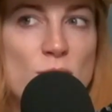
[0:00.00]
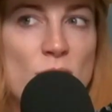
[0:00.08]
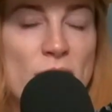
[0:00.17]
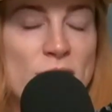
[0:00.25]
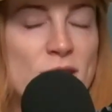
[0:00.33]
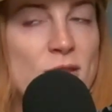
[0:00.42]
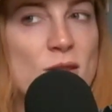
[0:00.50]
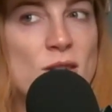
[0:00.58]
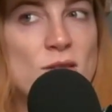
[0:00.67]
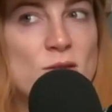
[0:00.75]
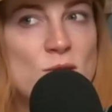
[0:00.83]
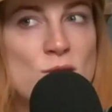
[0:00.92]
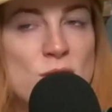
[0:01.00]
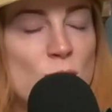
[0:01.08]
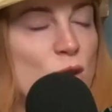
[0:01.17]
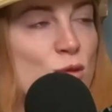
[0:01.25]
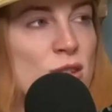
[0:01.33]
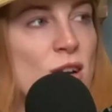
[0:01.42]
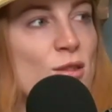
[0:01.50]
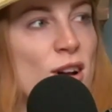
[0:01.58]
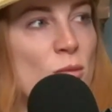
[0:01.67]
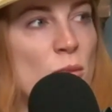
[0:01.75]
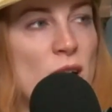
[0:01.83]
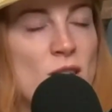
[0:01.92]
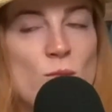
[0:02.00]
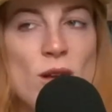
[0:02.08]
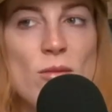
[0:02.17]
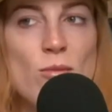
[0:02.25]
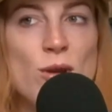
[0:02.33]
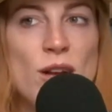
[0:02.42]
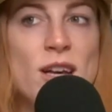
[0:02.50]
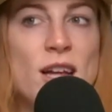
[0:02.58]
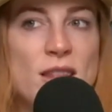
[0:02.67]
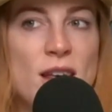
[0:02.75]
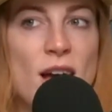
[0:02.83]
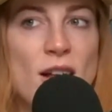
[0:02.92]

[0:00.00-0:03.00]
As someone who's never had a basement, but I get that.